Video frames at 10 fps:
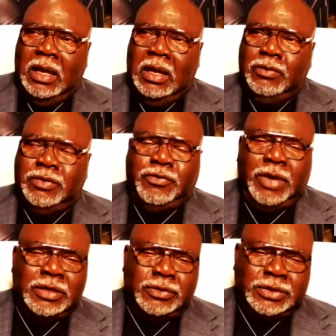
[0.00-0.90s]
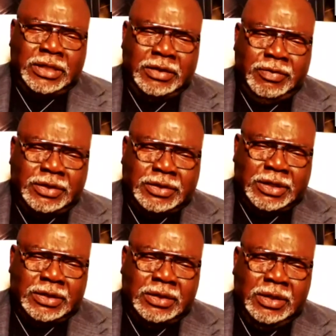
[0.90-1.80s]
with Randall
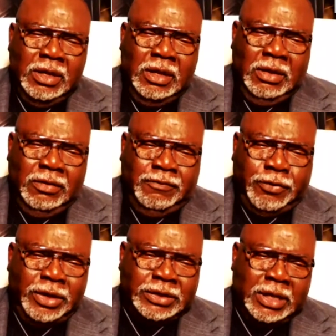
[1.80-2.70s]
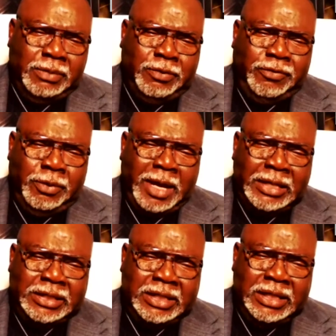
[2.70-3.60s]
Stevenson, for example, from
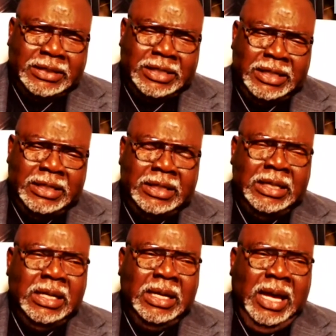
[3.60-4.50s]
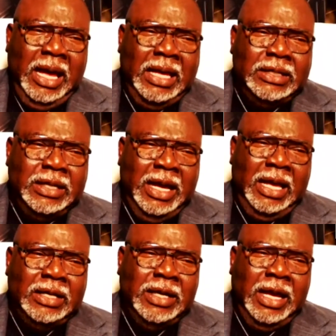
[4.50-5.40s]
AT&T,
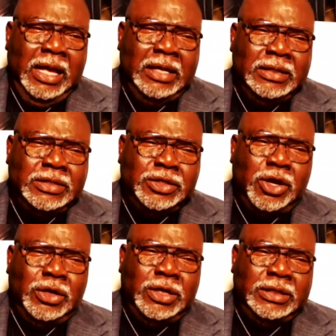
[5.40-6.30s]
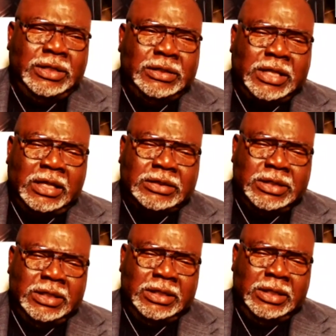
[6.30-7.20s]
and started
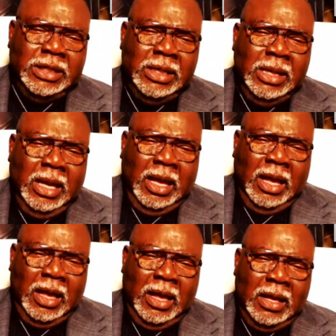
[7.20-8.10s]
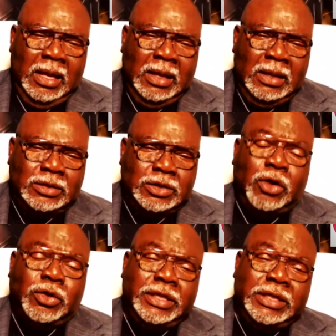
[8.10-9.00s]
discussing,
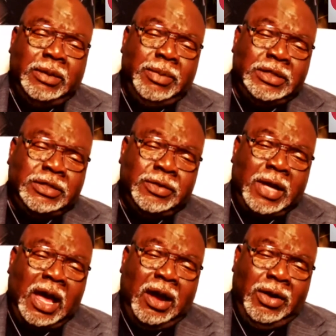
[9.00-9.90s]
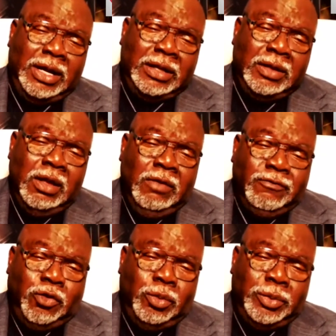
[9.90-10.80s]
talking them into hiring
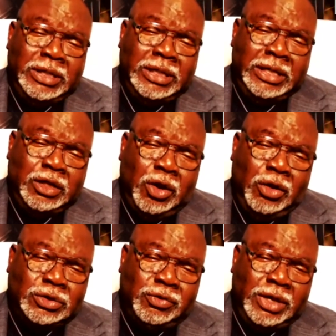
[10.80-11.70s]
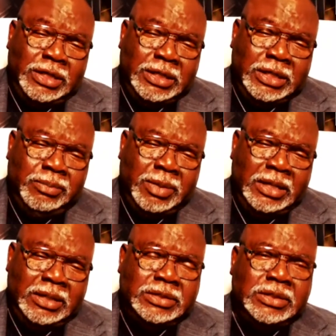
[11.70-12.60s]
formerly incarcerated
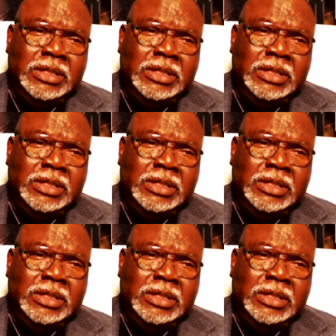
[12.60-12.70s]
inmates.